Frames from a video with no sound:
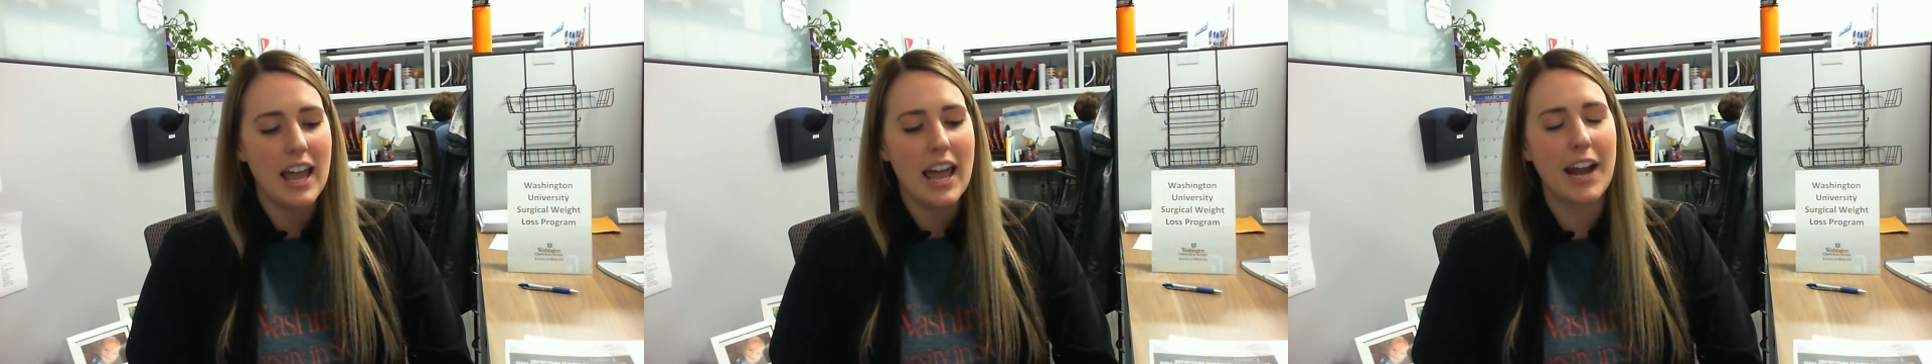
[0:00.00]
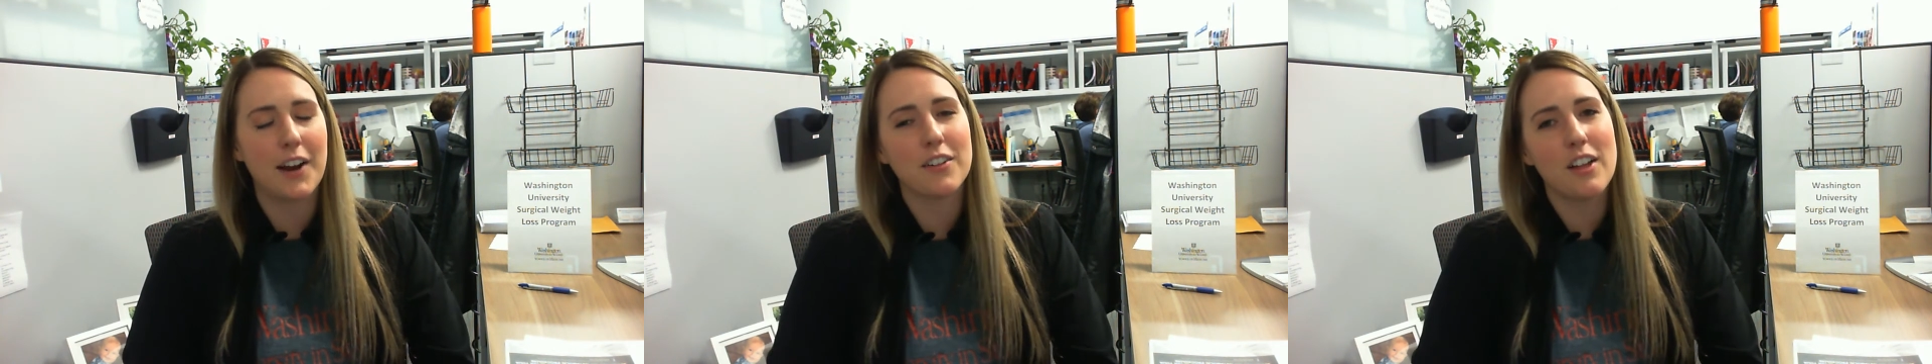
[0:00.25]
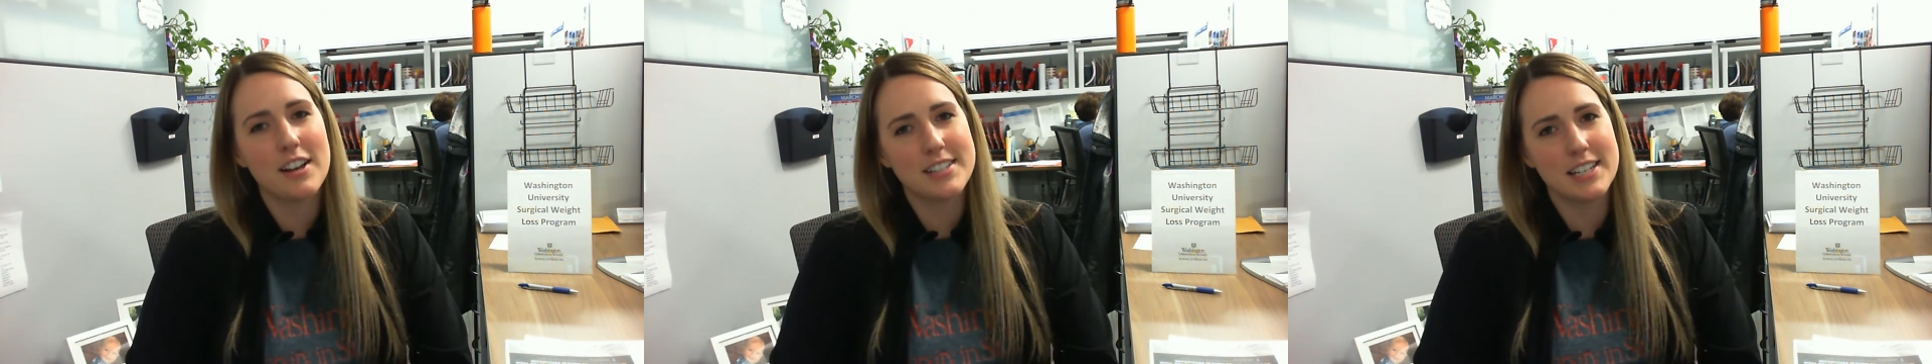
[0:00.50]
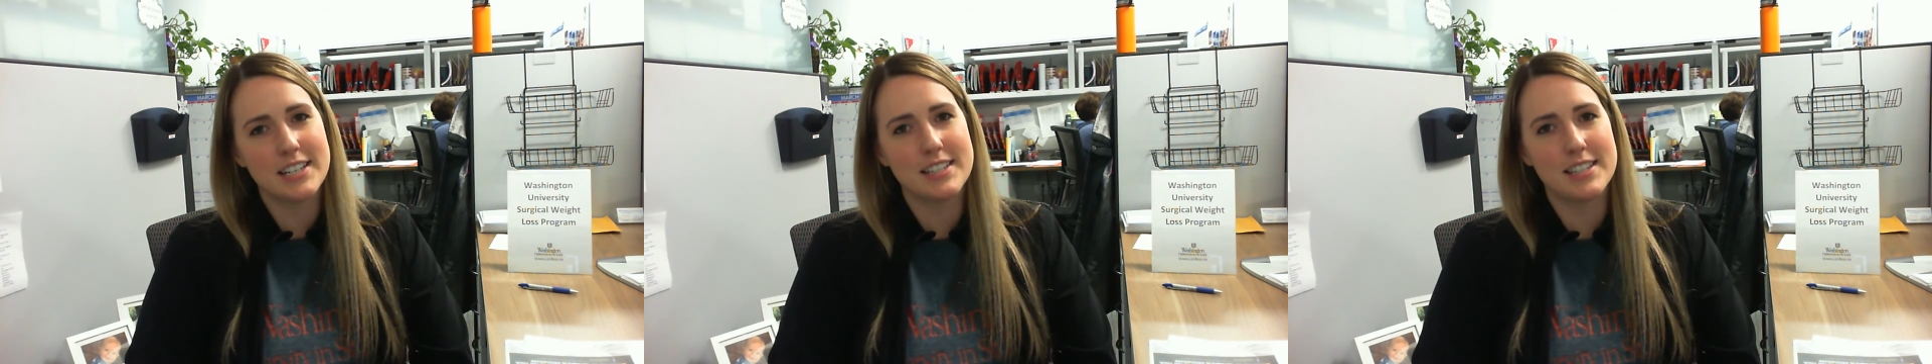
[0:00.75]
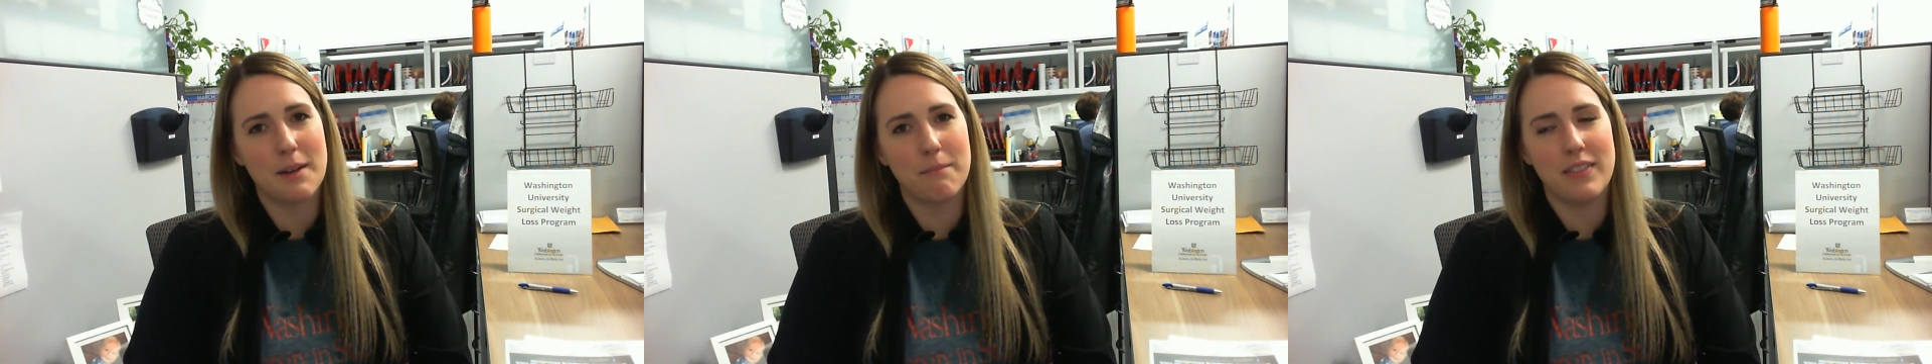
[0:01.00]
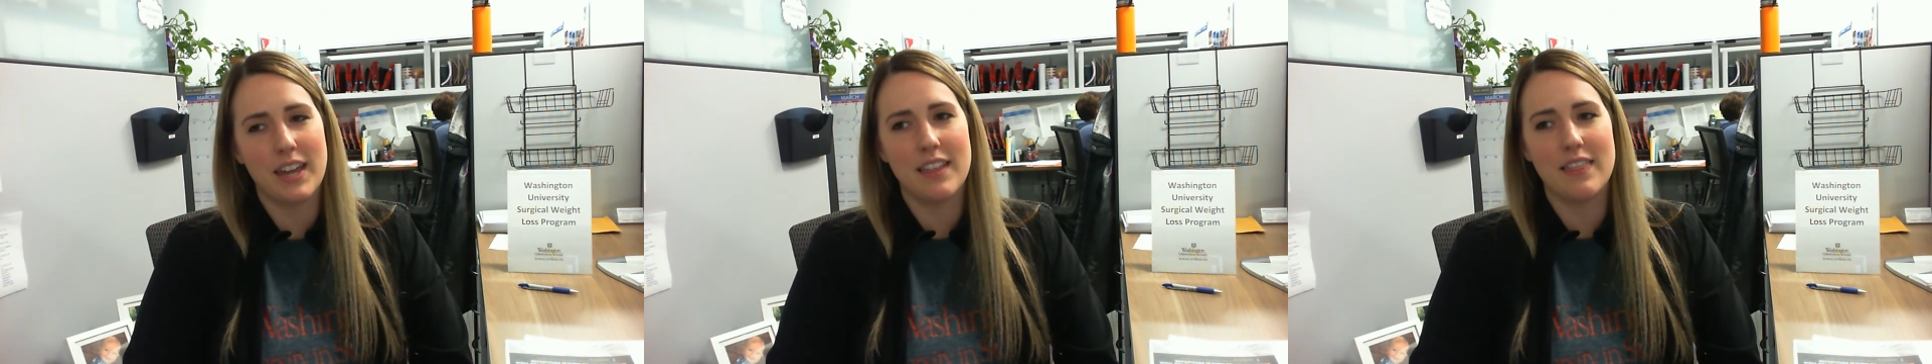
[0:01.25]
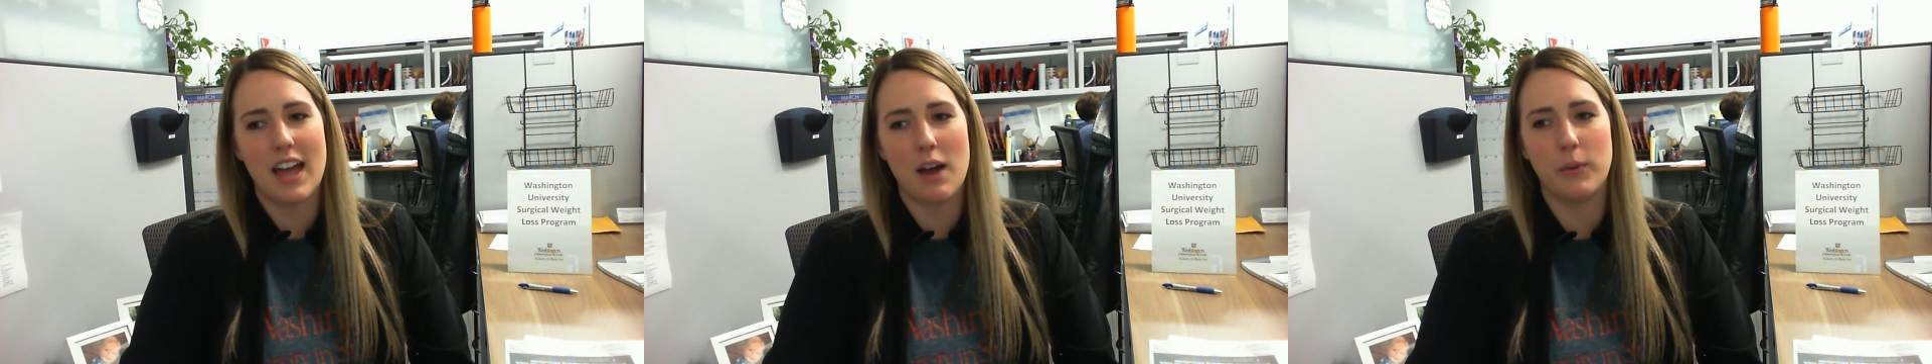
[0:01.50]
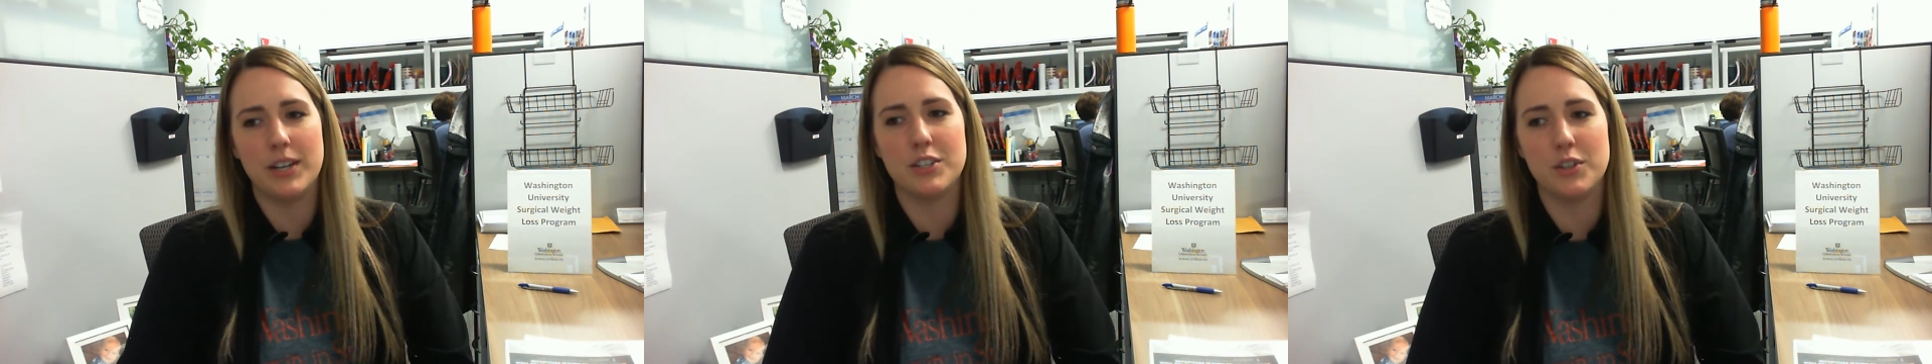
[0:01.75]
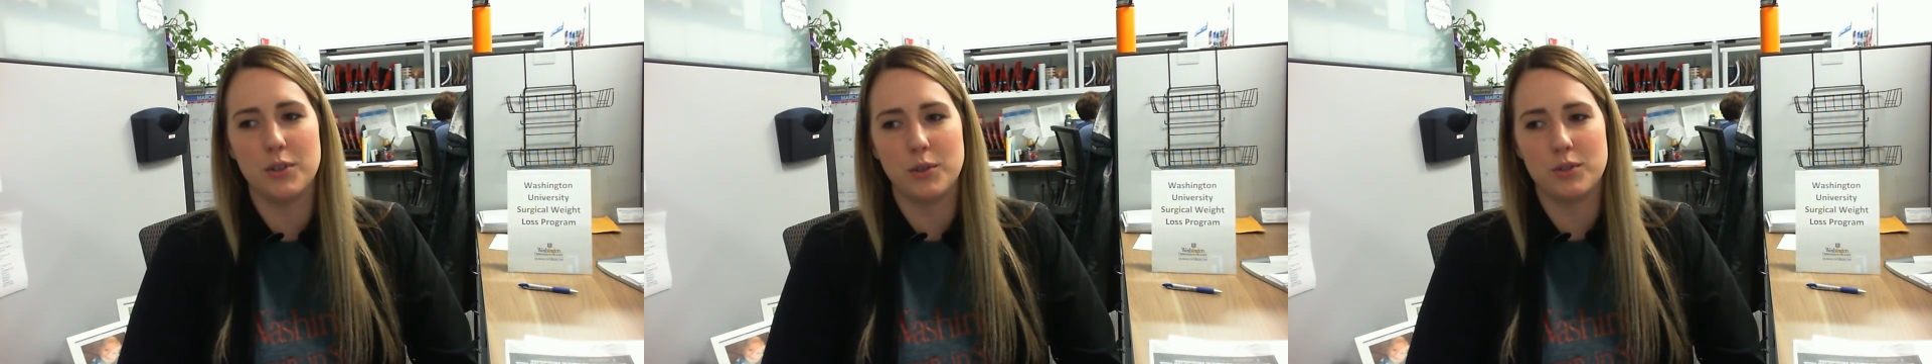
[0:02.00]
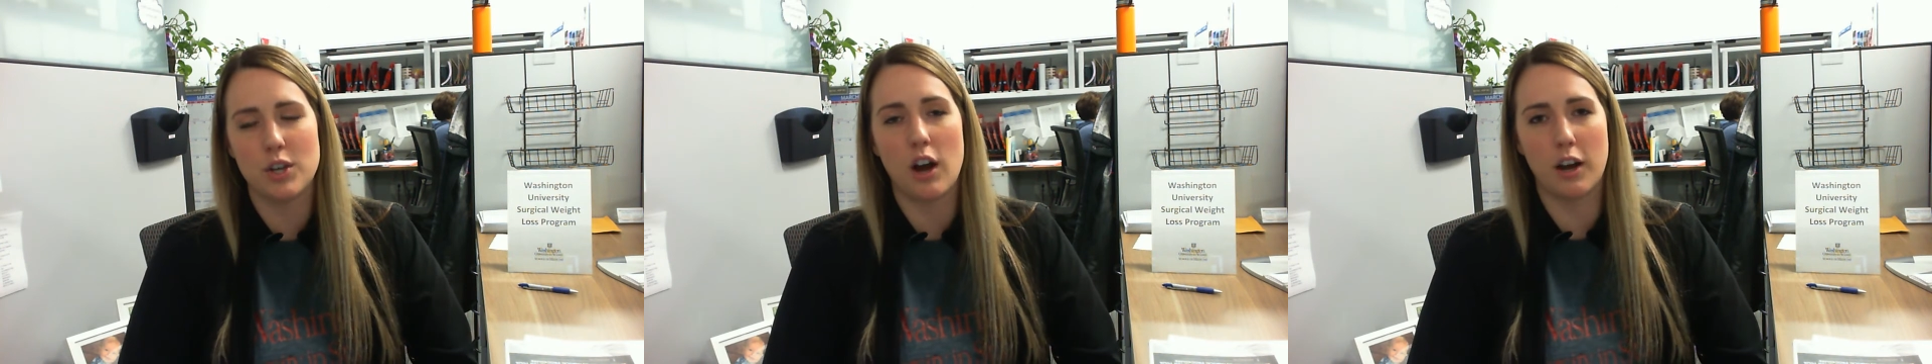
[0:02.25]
Hair loss is something that we do talk